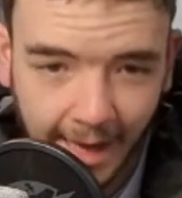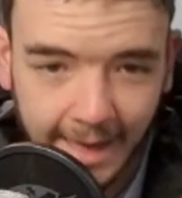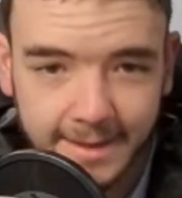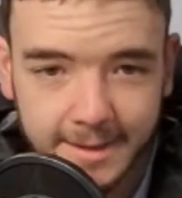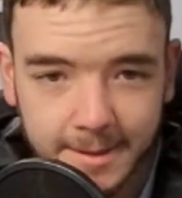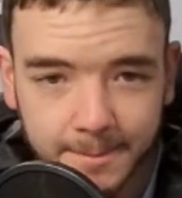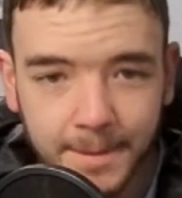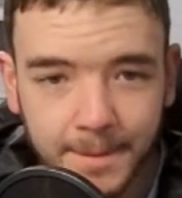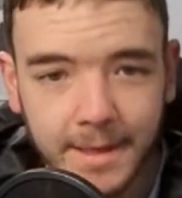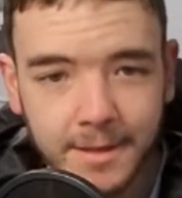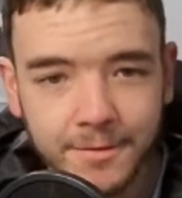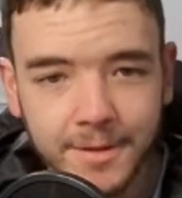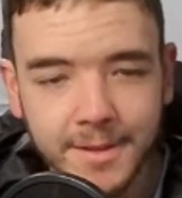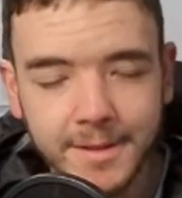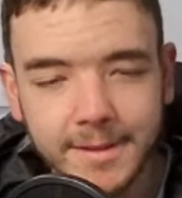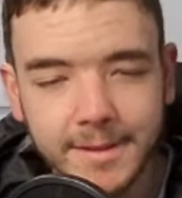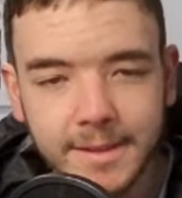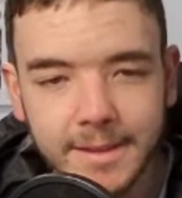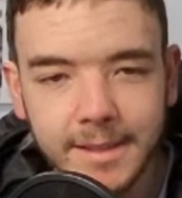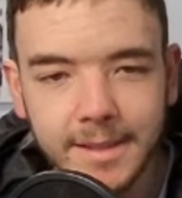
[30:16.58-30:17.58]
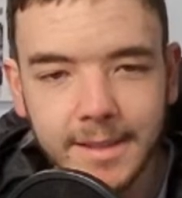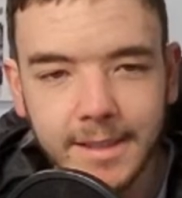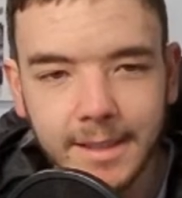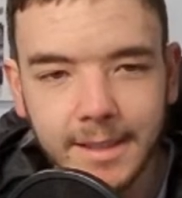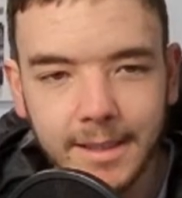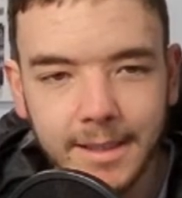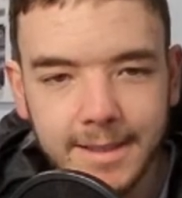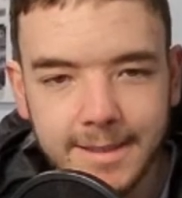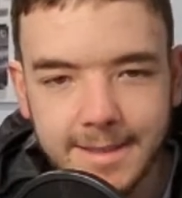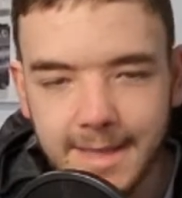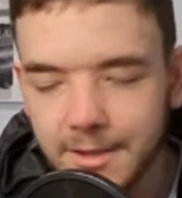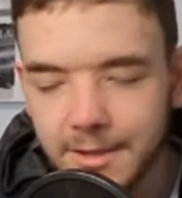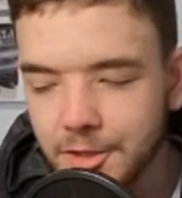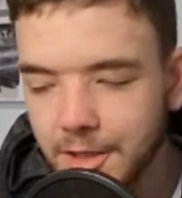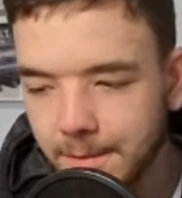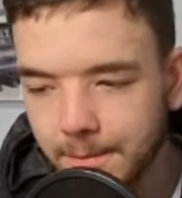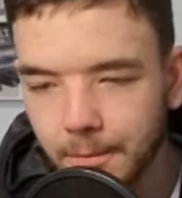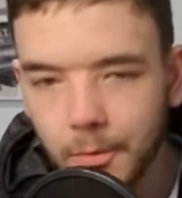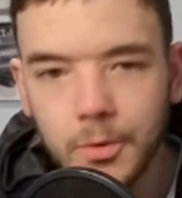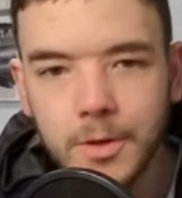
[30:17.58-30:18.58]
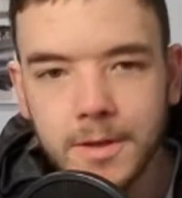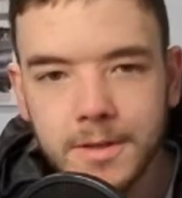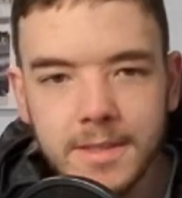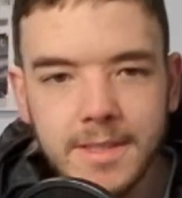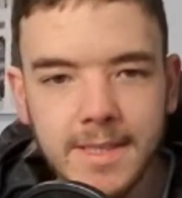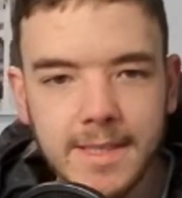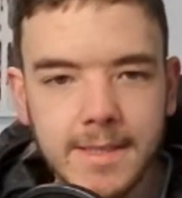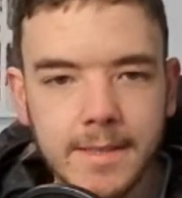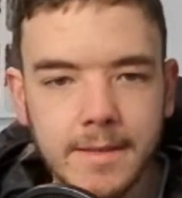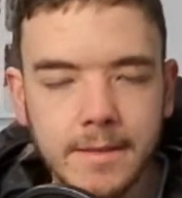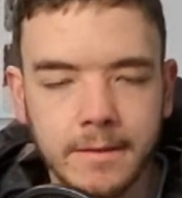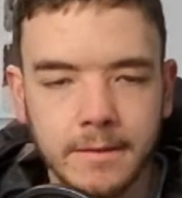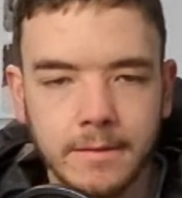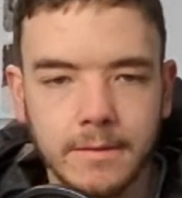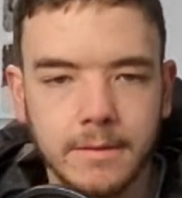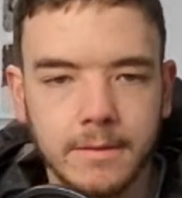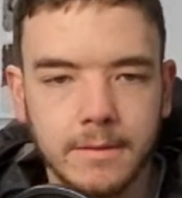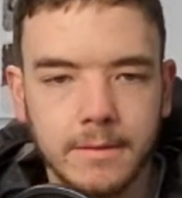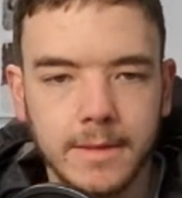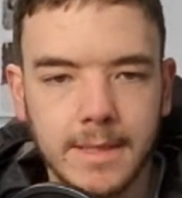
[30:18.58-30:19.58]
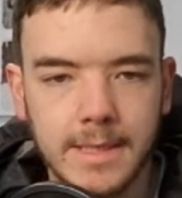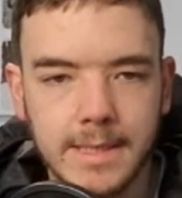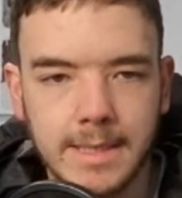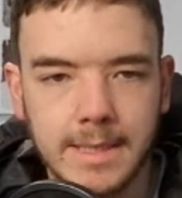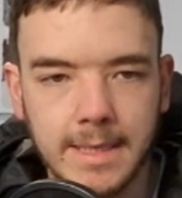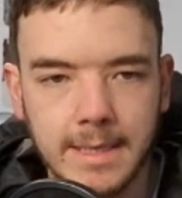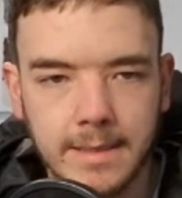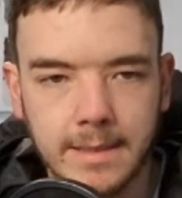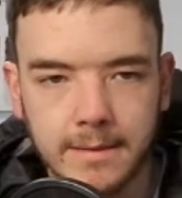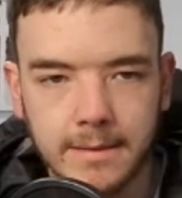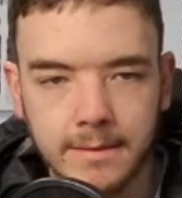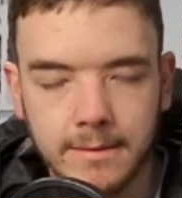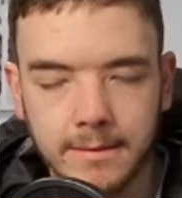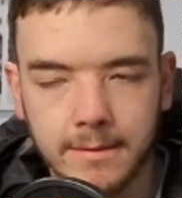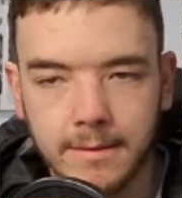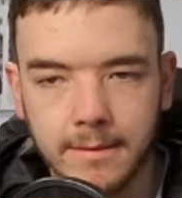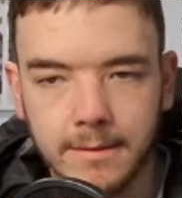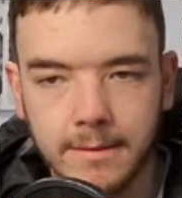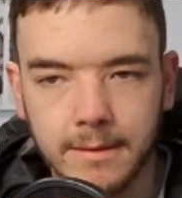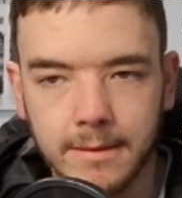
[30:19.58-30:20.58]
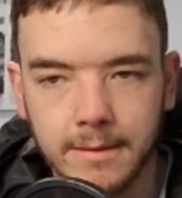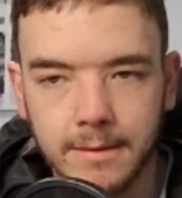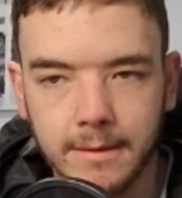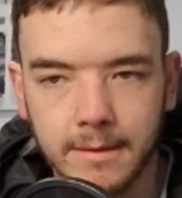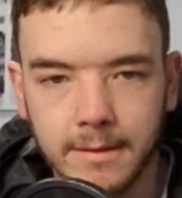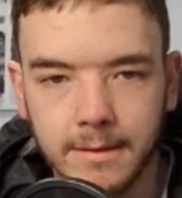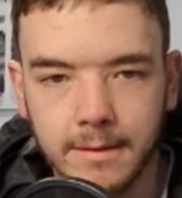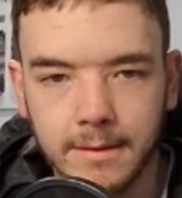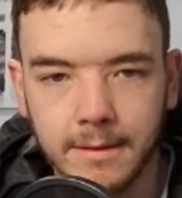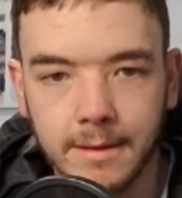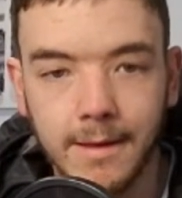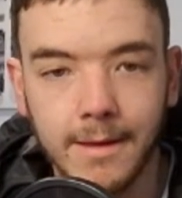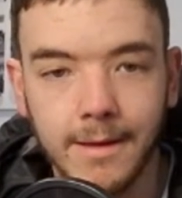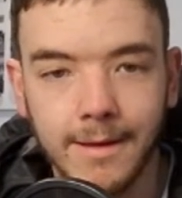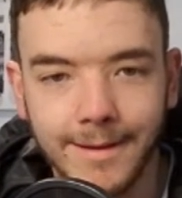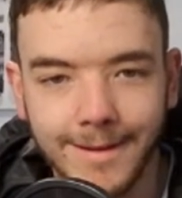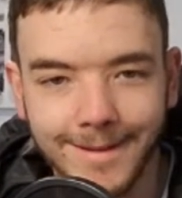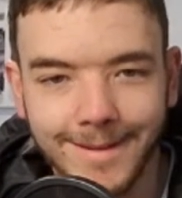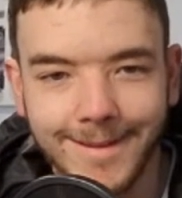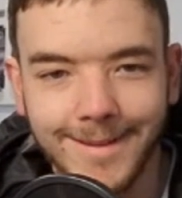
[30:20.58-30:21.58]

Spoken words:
Hector Bellerin is actually more consistent this season. Huh?